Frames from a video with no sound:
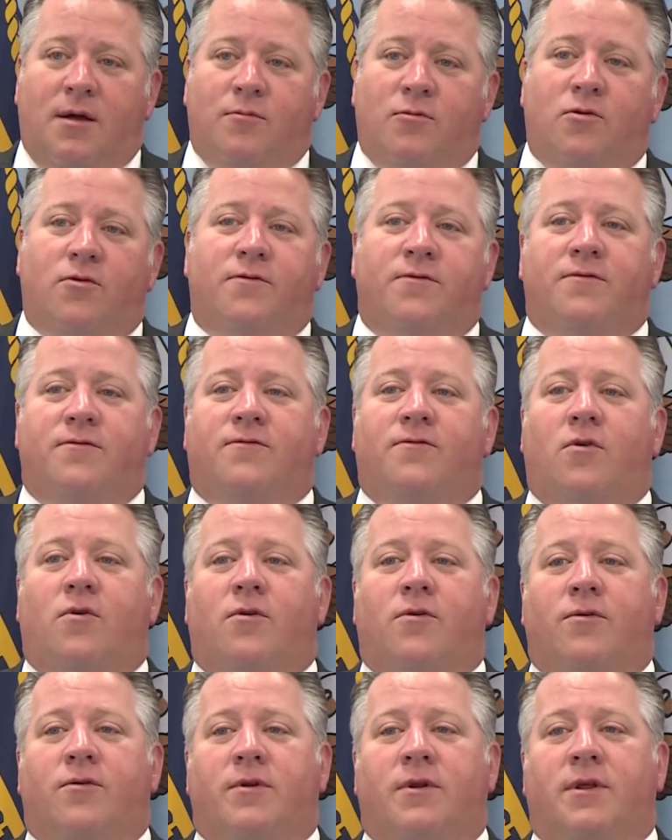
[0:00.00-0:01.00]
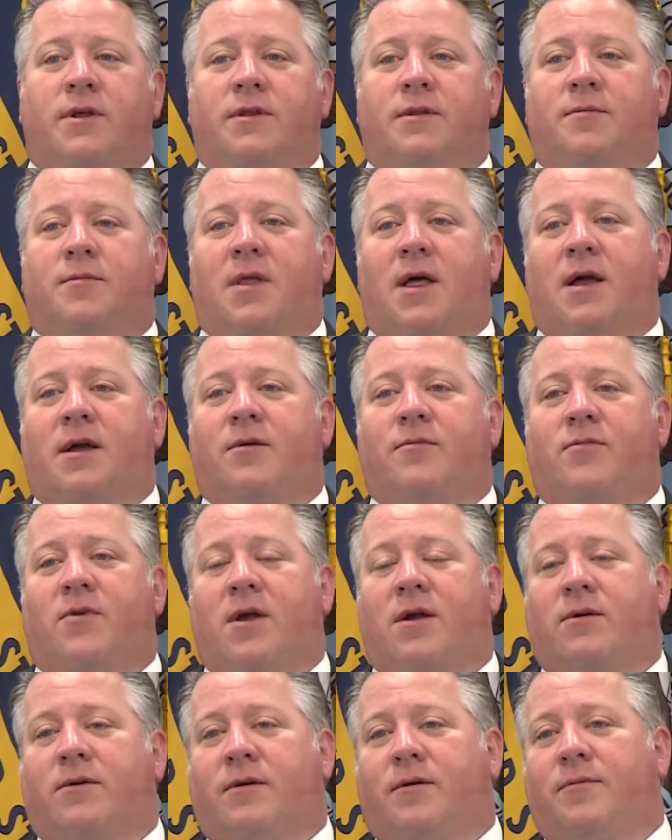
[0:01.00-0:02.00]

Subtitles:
moving forward in the Black and brown